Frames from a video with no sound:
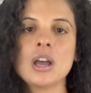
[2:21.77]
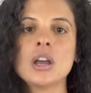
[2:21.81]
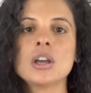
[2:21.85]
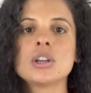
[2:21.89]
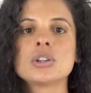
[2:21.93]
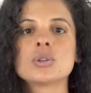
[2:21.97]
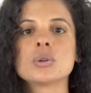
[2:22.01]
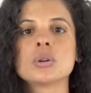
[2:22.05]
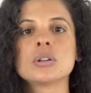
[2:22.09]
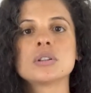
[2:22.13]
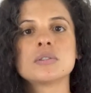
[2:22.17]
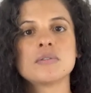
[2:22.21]

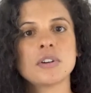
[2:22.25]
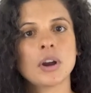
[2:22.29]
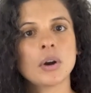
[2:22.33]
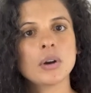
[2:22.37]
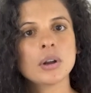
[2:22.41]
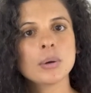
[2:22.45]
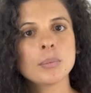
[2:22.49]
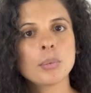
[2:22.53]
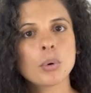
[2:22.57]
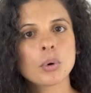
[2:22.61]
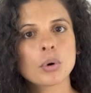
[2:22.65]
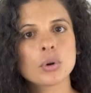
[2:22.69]
So it's very
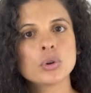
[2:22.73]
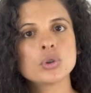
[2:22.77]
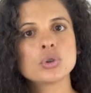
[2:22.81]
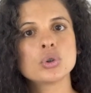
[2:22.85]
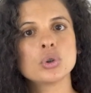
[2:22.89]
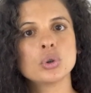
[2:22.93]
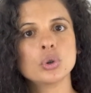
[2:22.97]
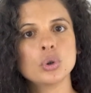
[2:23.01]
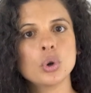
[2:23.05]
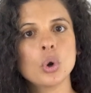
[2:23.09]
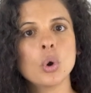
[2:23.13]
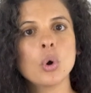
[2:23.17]
important
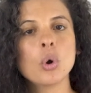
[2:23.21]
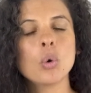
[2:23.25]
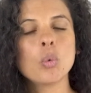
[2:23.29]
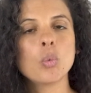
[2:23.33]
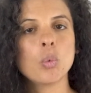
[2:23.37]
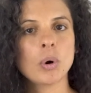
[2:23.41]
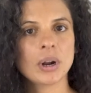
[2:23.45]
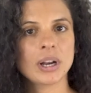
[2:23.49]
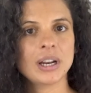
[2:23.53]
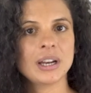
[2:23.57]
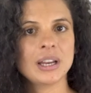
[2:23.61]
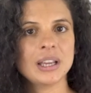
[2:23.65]
to know
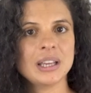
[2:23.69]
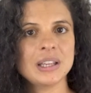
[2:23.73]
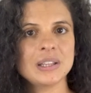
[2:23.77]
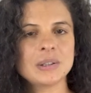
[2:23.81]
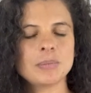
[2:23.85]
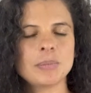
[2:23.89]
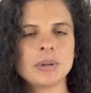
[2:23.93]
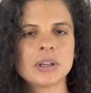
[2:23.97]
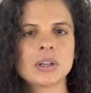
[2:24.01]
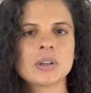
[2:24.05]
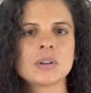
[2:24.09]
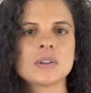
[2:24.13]
what it is
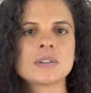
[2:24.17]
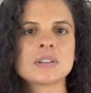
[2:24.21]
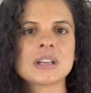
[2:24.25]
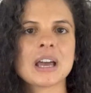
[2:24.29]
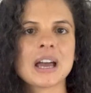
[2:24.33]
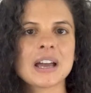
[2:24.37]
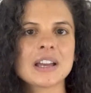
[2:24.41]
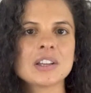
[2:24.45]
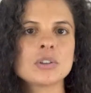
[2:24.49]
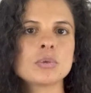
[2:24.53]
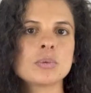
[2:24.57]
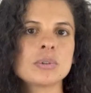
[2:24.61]
because
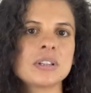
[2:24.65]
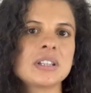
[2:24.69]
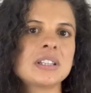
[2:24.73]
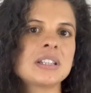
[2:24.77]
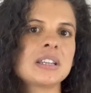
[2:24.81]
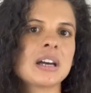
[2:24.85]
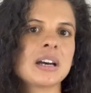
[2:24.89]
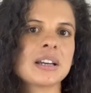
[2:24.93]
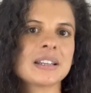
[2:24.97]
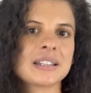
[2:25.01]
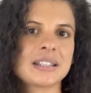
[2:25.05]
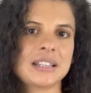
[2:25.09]
as we
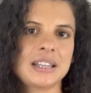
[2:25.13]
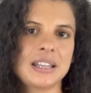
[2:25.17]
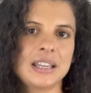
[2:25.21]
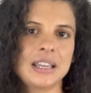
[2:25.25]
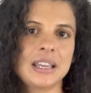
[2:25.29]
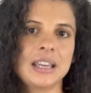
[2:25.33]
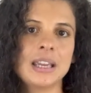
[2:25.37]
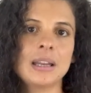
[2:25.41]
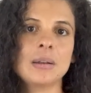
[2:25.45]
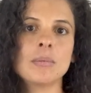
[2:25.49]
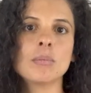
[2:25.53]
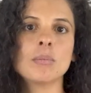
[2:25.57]
start
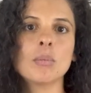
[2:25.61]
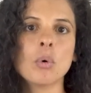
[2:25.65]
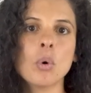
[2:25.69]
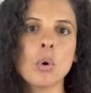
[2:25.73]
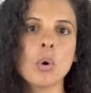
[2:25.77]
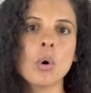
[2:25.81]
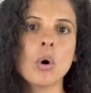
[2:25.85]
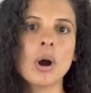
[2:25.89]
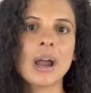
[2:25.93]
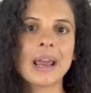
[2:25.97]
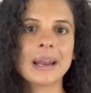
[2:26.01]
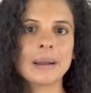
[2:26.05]
seeing it
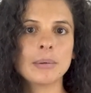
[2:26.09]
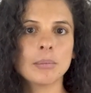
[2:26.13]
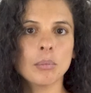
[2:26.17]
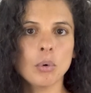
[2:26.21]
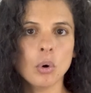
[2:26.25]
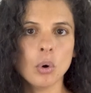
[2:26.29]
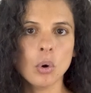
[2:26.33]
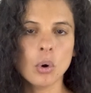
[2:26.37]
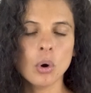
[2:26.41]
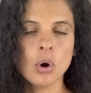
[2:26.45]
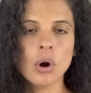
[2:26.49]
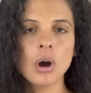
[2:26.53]
more and
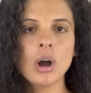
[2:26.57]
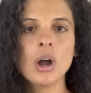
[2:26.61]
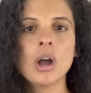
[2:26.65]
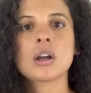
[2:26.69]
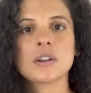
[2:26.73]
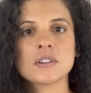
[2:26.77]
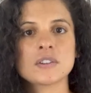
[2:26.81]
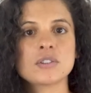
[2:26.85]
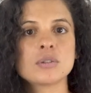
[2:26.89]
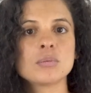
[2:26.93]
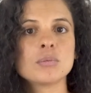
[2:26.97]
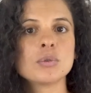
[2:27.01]
more,
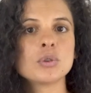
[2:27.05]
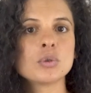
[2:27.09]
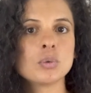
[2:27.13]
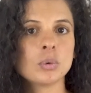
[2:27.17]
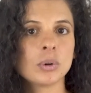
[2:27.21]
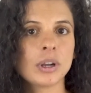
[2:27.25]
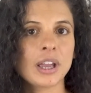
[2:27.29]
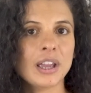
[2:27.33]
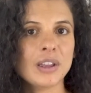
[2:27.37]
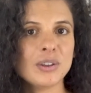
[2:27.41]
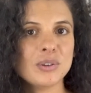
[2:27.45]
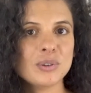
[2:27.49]
customers will
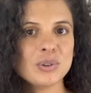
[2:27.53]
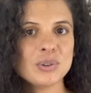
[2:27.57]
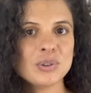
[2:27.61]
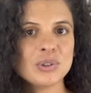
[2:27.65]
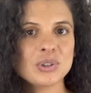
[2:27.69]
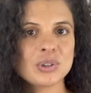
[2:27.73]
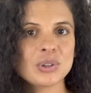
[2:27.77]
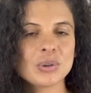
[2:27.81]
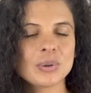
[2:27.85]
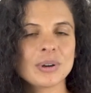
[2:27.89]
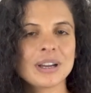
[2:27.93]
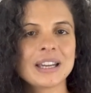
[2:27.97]
get
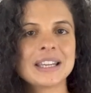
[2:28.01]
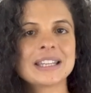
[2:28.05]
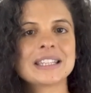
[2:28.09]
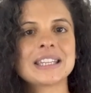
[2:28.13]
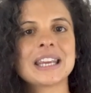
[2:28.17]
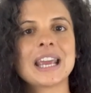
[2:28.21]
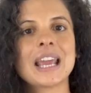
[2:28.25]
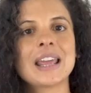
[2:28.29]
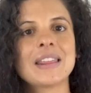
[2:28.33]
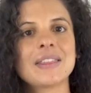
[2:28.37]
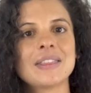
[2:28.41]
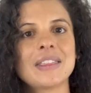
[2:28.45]
used to it
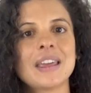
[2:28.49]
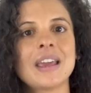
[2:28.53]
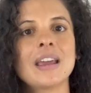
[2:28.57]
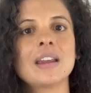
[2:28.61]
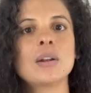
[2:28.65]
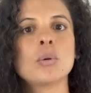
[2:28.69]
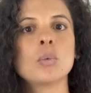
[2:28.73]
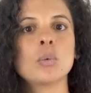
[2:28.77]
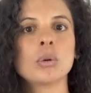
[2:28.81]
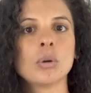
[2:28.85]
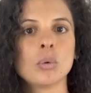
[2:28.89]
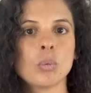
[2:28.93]
and
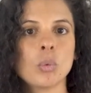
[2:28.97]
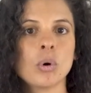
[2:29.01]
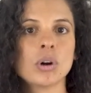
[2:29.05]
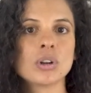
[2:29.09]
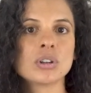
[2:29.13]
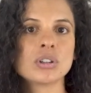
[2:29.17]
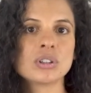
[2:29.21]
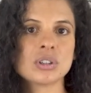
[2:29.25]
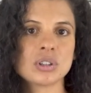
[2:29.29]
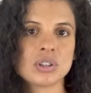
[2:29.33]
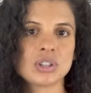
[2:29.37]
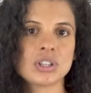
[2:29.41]
then will
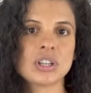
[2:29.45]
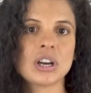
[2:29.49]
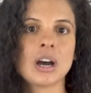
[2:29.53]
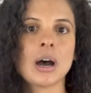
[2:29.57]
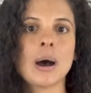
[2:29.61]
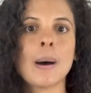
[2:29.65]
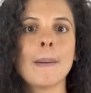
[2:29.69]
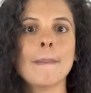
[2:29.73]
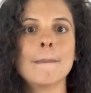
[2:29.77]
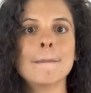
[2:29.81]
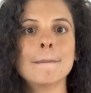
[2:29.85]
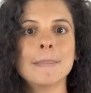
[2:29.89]
want to
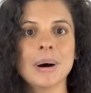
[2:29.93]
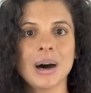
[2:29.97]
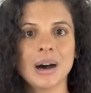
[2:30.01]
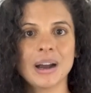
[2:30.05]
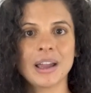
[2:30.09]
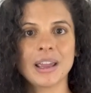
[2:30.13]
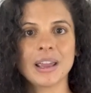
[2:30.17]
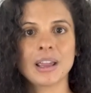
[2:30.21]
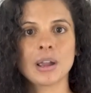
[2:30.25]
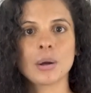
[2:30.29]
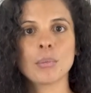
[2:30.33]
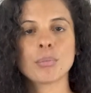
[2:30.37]
start
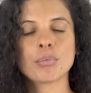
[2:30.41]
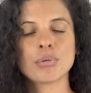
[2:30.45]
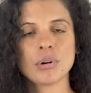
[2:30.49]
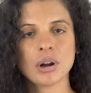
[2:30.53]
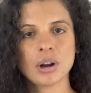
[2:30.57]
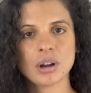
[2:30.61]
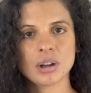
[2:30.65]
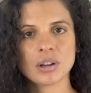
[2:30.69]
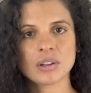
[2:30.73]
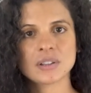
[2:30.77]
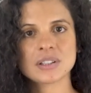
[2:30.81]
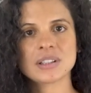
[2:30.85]
buying
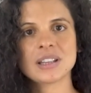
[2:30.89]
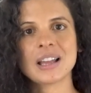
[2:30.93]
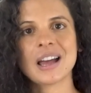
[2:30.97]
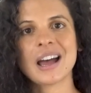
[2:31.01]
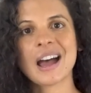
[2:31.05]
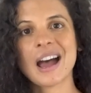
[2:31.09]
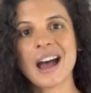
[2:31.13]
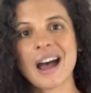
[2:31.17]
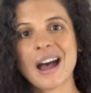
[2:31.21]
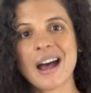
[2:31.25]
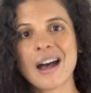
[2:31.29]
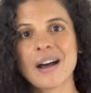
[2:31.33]
products that
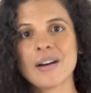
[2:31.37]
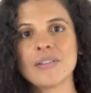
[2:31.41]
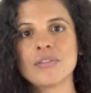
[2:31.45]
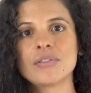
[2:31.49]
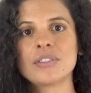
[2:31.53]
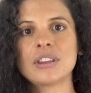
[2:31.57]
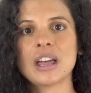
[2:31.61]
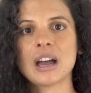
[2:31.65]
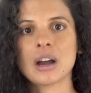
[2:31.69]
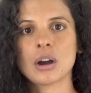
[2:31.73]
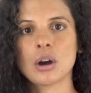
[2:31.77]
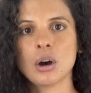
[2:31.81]
have
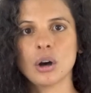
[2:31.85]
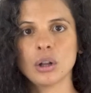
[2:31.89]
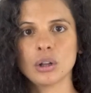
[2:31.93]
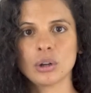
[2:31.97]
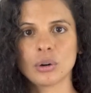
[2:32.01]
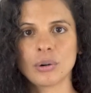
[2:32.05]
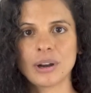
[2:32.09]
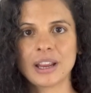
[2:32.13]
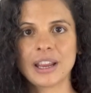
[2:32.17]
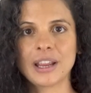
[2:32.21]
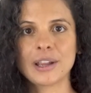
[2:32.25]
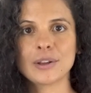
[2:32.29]
that
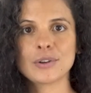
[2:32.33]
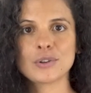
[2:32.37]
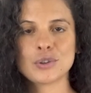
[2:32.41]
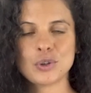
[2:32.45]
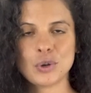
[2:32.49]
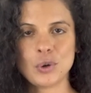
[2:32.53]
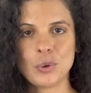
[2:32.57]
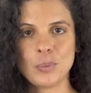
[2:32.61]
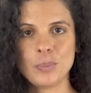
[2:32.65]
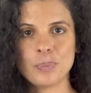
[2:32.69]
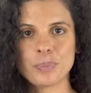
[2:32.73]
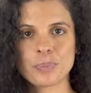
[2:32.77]
coloring
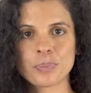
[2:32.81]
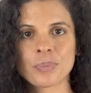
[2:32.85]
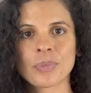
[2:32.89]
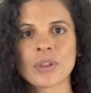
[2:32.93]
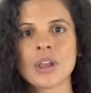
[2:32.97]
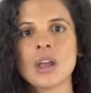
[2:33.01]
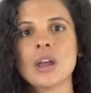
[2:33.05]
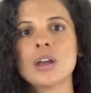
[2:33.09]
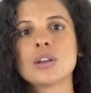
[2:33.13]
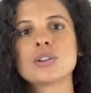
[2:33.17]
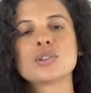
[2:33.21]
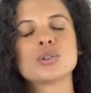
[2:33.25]
too.
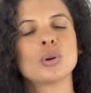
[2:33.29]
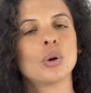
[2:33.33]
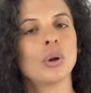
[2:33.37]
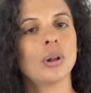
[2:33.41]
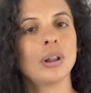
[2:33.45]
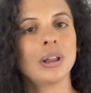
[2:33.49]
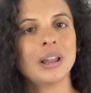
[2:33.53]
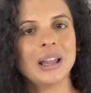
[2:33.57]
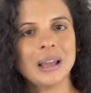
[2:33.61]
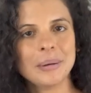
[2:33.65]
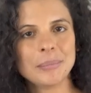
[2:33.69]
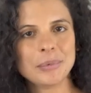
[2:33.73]
So
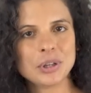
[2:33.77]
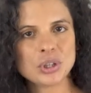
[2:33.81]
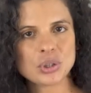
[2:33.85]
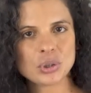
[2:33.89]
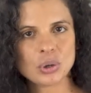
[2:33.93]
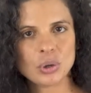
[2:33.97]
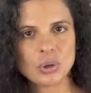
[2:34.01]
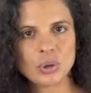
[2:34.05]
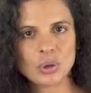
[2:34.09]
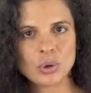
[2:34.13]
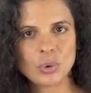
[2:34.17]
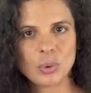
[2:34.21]
let me
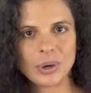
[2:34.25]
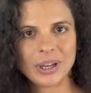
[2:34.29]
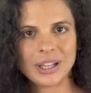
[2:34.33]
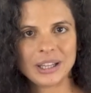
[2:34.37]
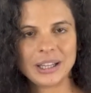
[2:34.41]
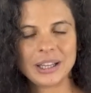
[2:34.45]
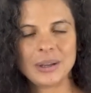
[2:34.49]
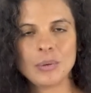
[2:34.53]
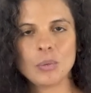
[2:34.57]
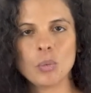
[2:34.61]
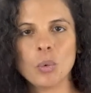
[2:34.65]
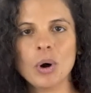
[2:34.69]
show you
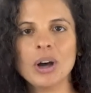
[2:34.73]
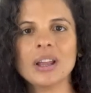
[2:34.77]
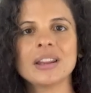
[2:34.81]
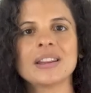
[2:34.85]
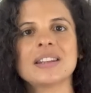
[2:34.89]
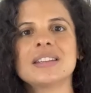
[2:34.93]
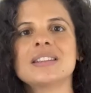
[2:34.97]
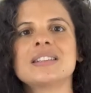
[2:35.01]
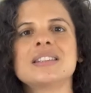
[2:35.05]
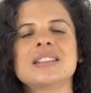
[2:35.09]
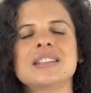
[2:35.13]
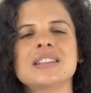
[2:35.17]
quickly what
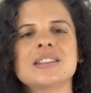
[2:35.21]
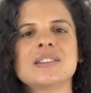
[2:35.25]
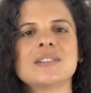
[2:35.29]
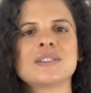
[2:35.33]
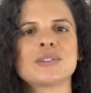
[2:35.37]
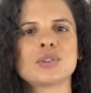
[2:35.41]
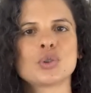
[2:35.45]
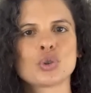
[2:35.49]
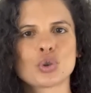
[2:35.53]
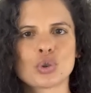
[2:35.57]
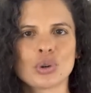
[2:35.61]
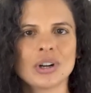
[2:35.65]
this
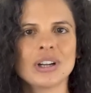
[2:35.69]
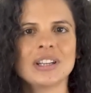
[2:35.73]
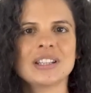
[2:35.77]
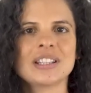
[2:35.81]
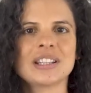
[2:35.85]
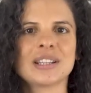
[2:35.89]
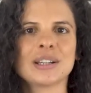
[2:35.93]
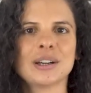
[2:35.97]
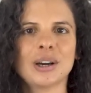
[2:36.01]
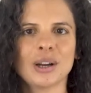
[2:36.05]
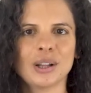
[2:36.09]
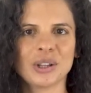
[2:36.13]
year's
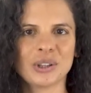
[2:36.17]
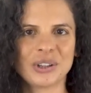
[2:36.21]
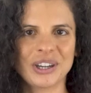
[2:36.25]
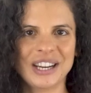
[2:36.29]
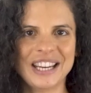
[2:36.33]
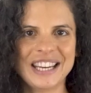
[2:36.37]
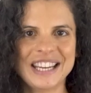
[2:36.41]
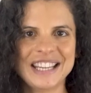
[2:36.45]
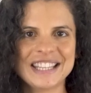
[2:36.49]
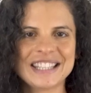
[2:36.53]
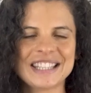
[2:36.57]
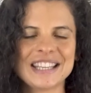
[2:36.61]
trending color
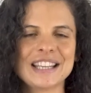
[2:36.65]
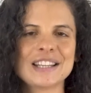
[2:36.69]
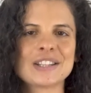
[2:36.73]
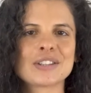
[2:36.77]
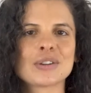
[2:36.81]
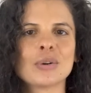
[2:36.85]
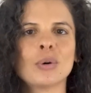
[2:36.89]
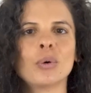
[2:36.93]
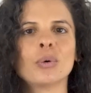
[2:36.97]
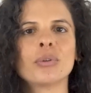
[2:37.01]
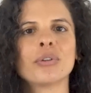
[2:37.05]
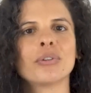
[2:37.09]
is. It's
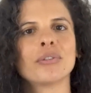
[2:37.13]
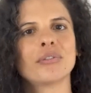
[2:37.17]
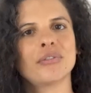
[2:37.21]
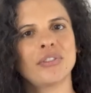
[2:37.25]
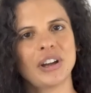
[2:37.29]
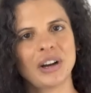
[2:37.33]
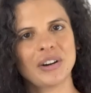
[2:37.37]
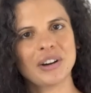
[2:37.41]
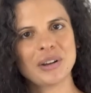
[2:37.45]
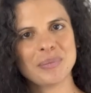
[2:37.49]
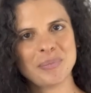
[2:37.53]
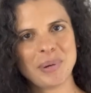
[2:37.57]
called
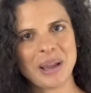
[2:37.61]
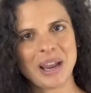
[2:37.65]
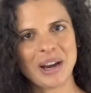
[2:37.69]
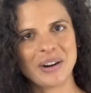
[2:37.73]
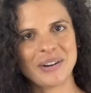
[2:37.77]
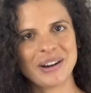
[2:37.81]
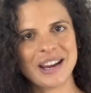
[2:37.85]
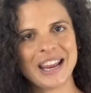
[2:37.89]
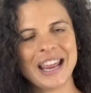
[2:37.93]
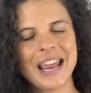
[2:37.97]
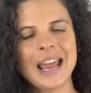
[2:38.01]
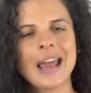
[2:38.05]
Very
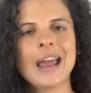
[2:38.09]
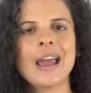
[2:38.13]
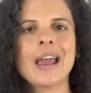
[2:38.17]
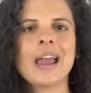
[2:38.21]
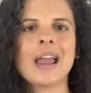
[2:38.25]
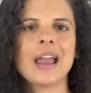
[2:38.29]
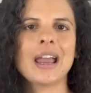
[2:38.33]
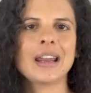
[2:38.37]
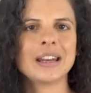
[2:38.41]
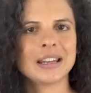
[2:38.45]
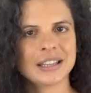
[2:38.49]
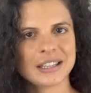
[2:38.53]
Peri
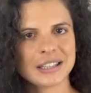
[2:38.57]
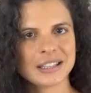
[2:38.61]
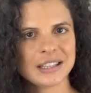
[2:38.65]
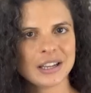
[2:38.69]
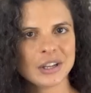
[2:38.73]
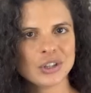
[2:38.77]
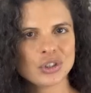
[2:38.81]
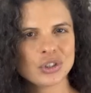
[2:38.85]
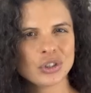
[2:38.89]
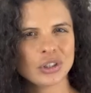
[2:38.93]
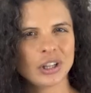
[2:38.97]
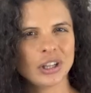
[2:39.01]
and it's
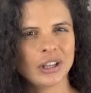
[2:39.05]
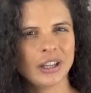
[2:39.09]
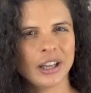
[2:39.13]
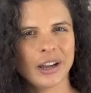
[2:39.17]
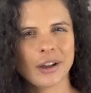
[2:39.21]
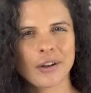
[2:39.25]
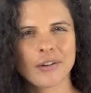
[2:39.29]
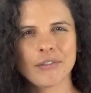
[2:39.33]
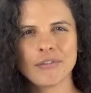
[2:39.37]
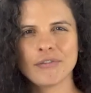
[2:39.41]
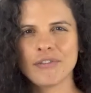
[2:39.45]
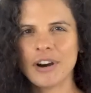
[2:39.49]
essentially
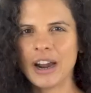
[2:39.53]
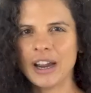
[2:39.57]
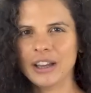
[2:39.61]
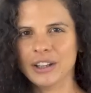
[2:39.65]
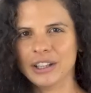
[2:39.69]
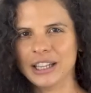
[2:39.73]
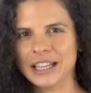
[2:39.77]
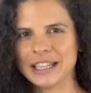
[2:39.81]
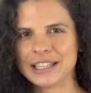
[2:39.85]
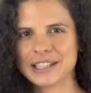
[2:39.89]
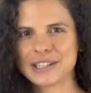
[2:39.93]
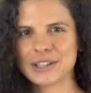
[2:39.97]
like a
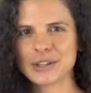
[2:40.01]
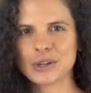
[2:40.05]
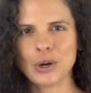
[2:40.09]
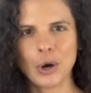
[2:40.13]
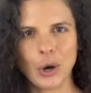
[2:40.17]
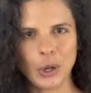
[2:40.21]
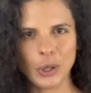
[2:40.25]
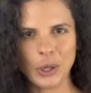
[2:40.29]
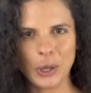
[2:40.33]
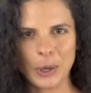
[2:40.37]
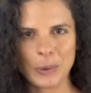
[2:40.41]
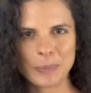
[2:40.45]
violet
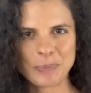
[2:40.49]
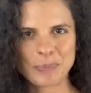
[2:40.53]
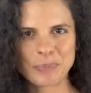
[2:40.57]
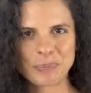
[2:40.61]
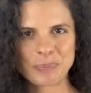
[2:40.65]
color.